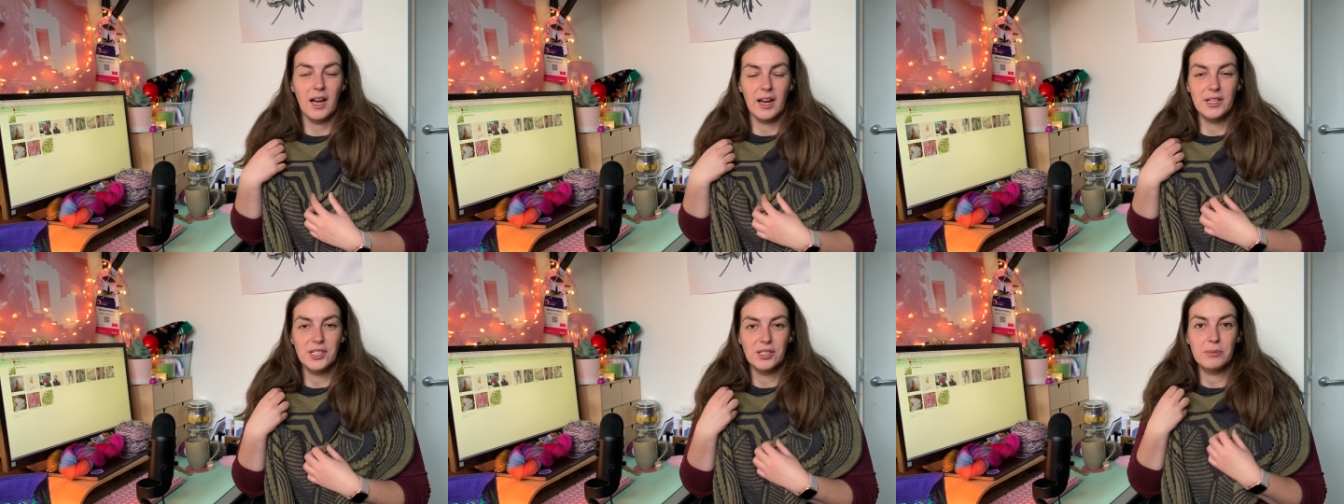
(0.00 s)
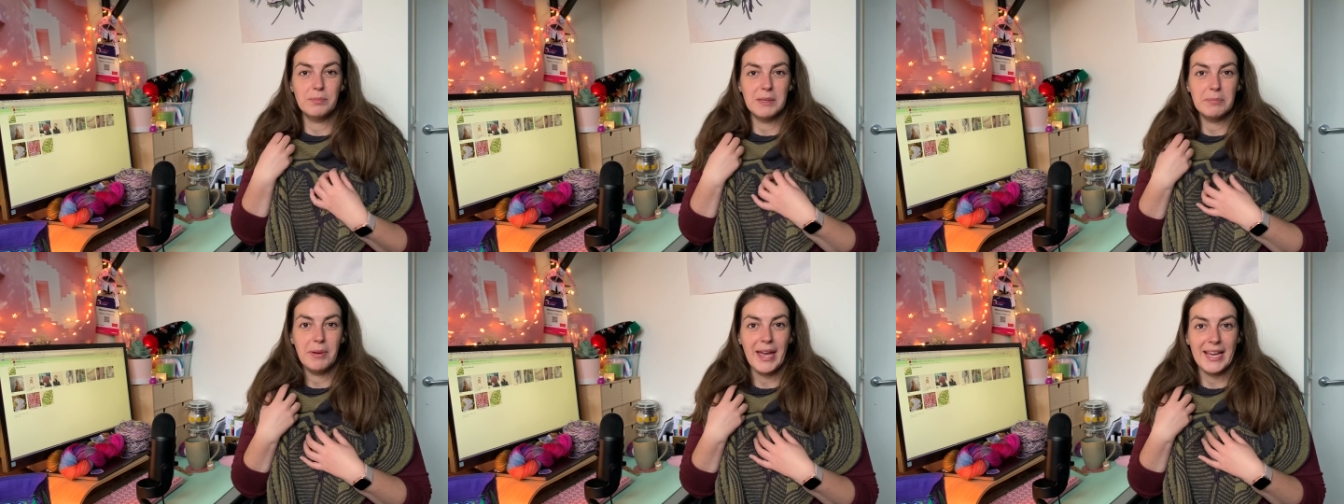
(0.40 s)
should
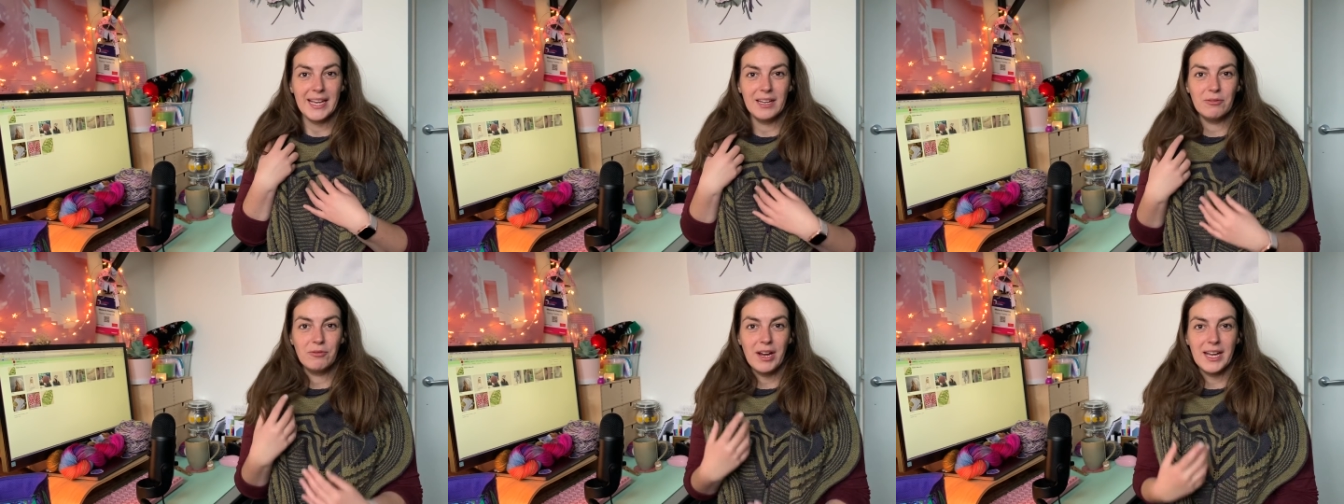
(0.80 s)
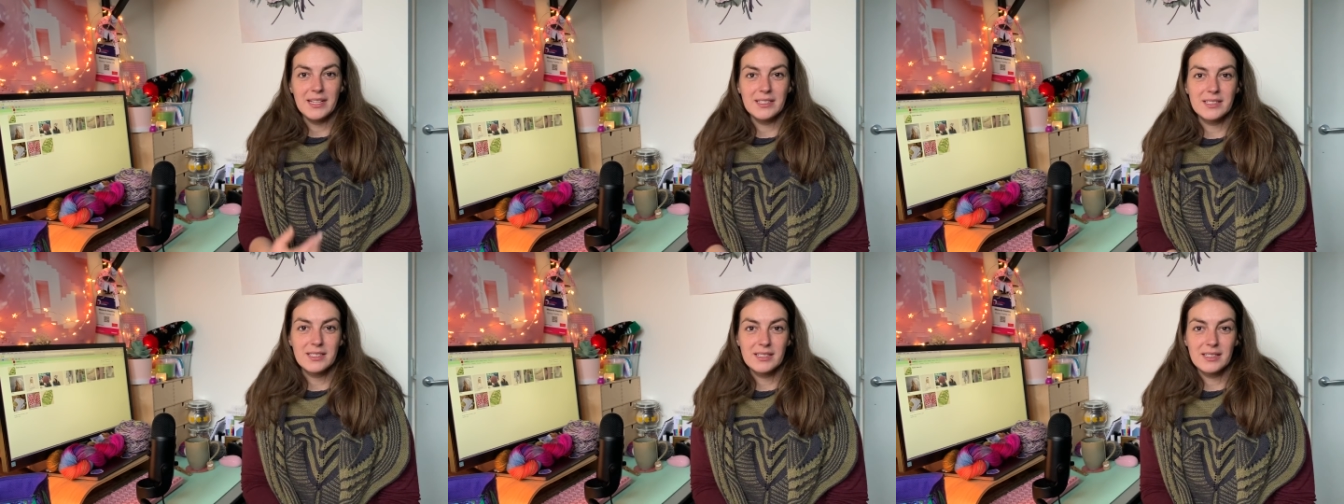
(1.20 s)
be paying it
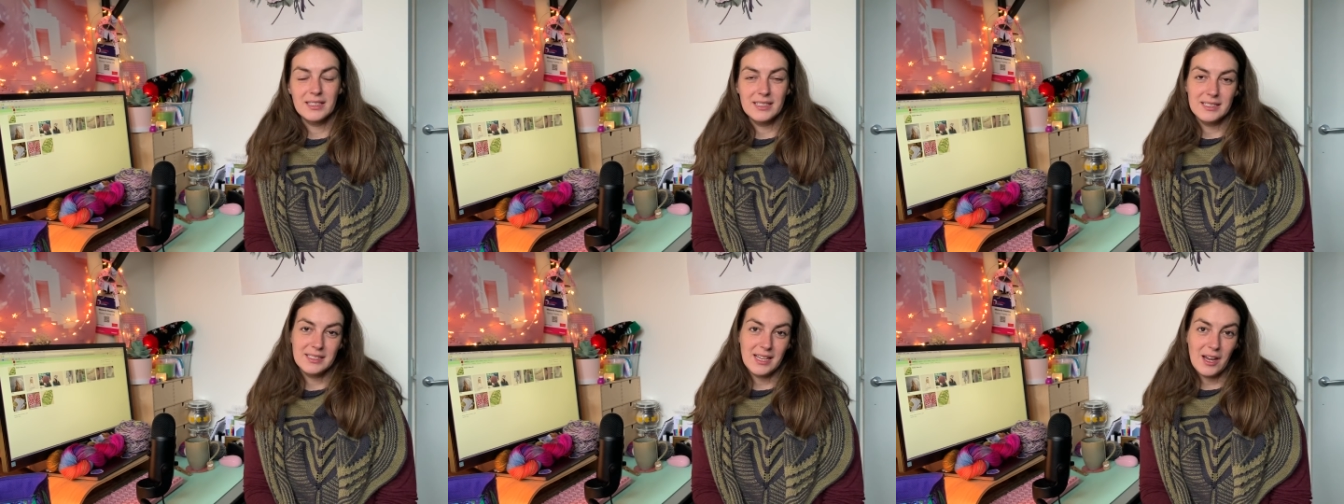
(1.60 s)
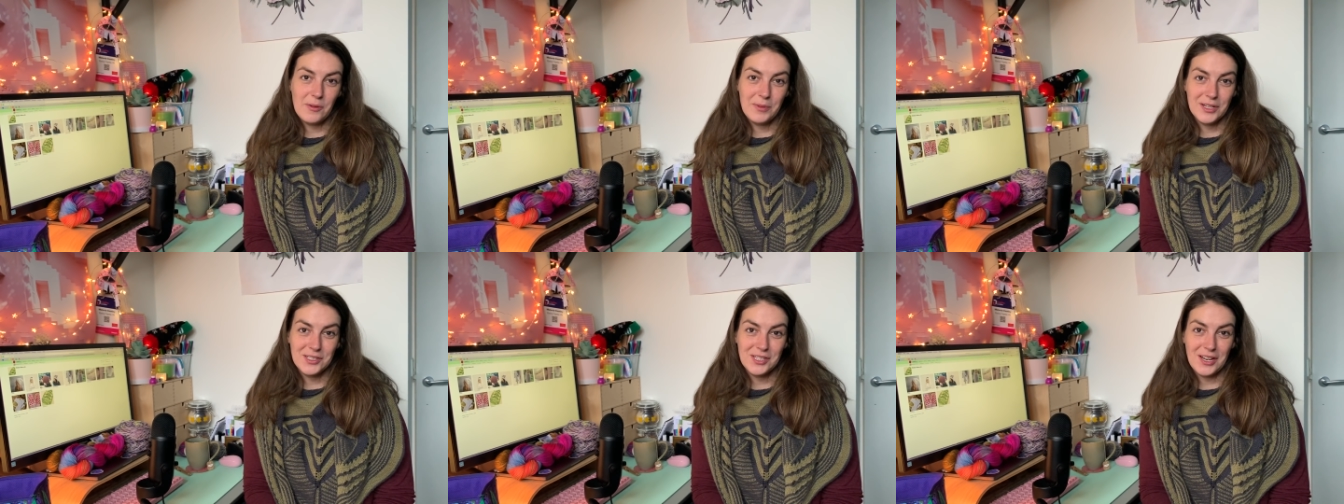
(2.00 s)
rent is how
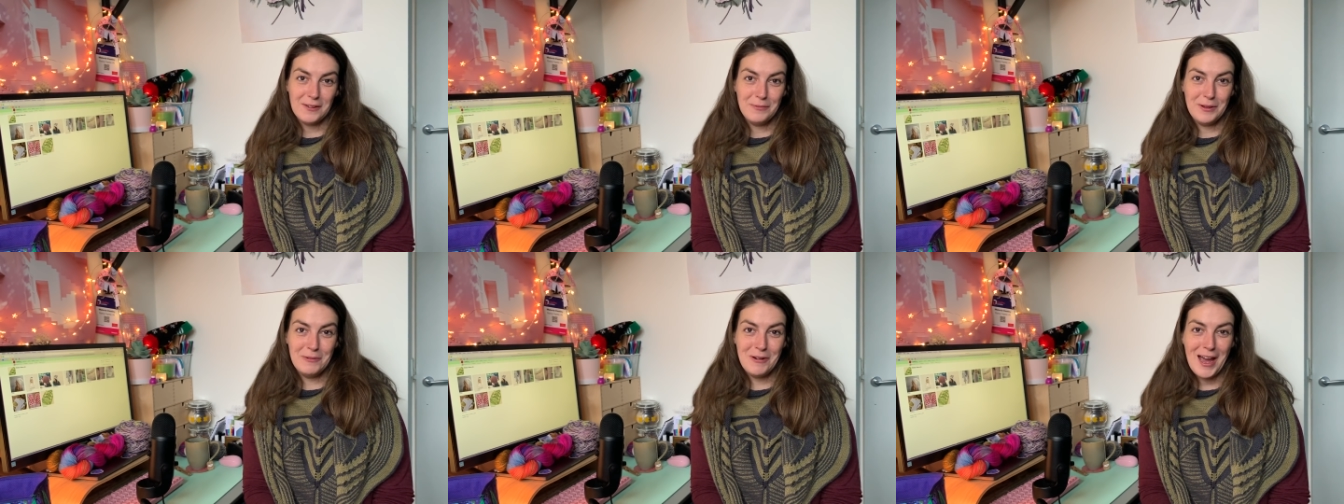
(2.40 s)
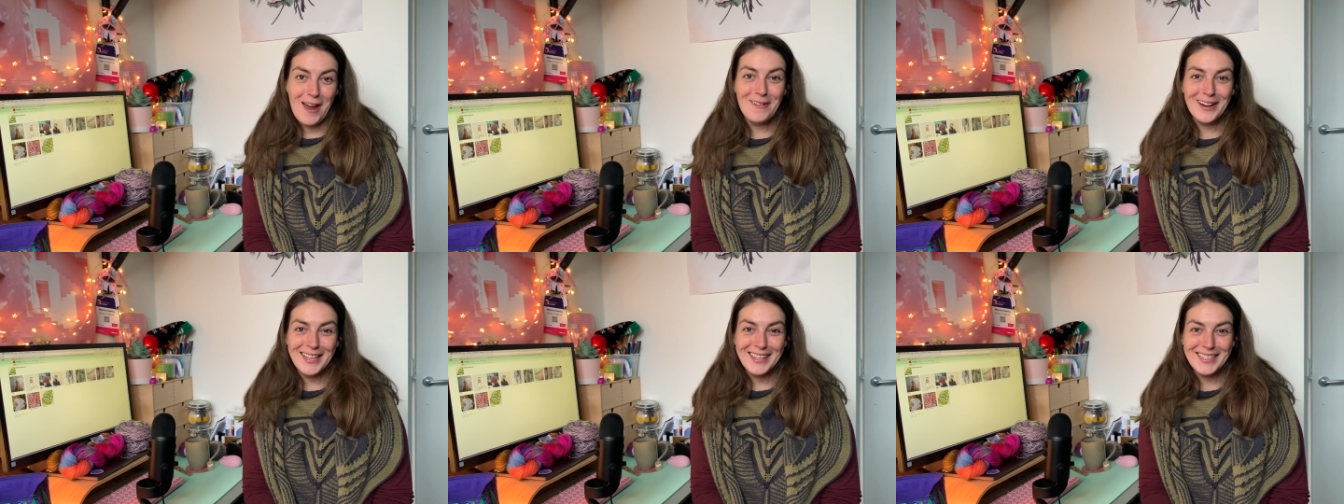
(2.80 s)
much I've been
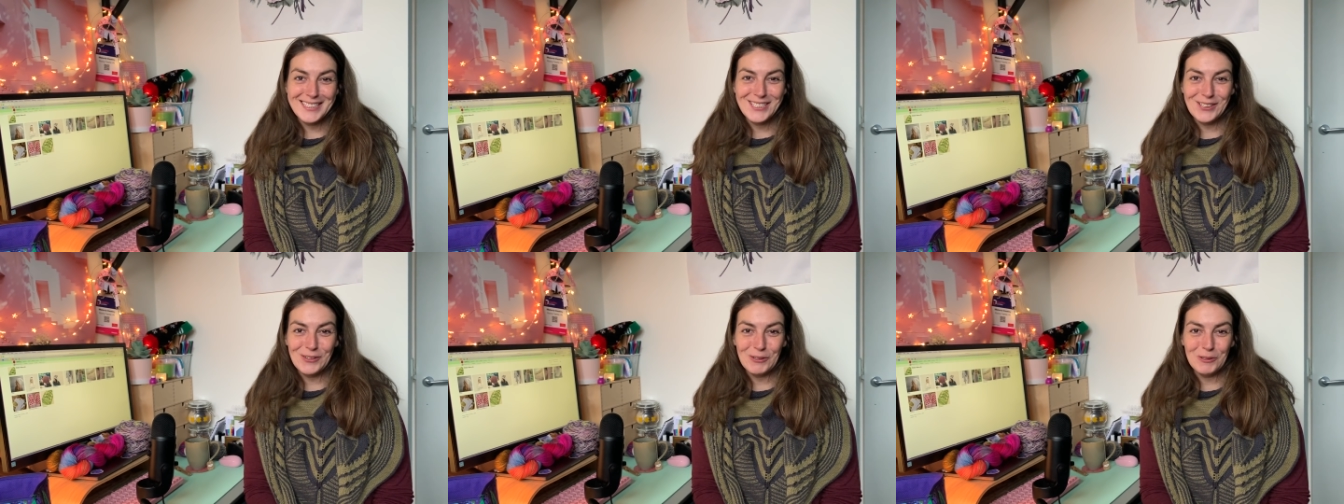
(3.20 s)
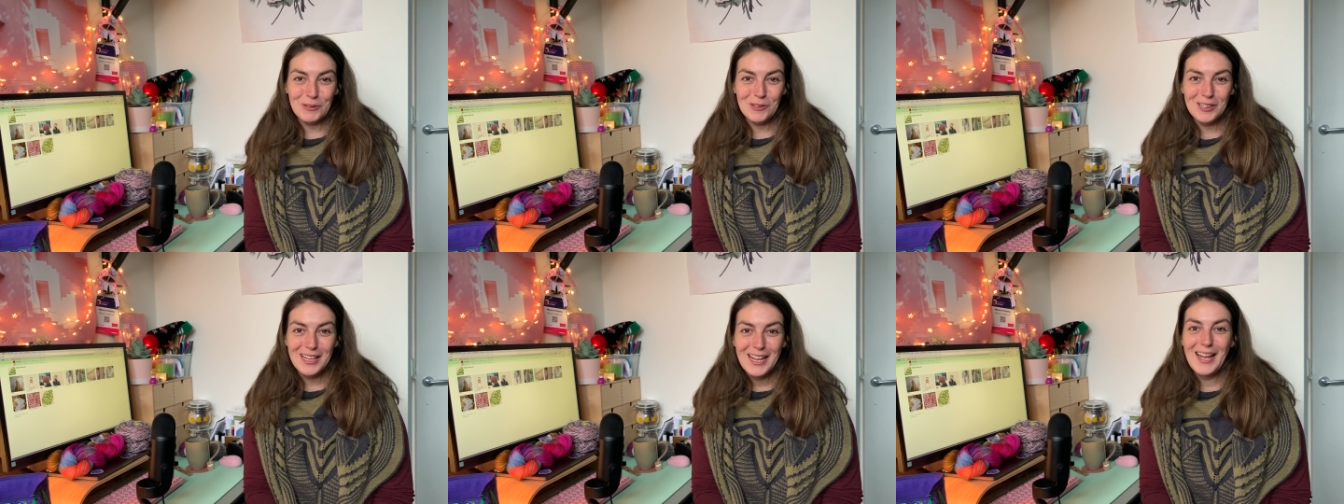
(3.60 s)
wearing this
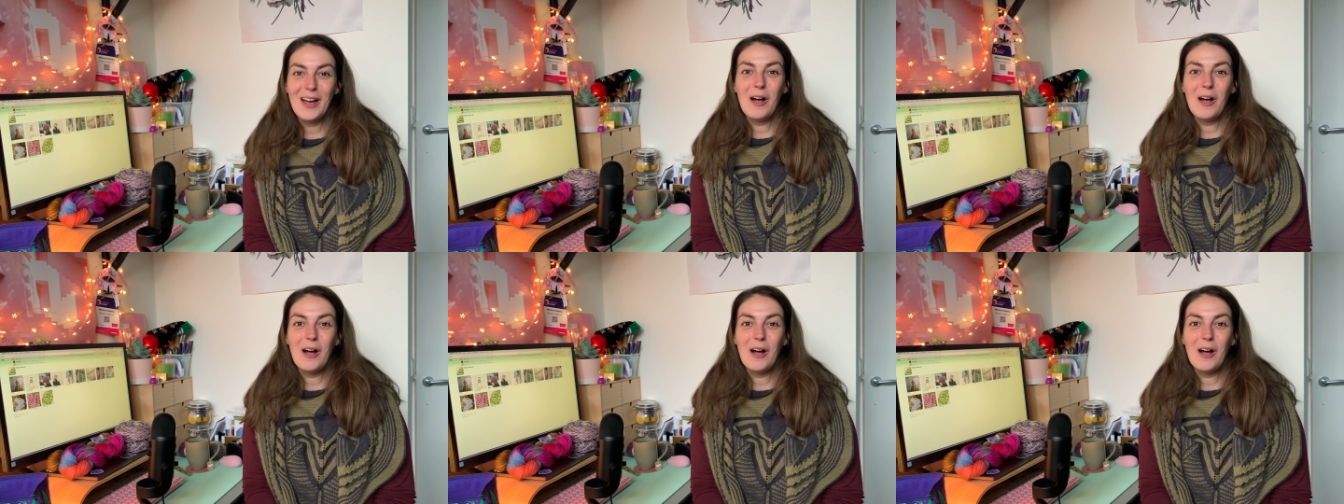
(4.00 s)
shawl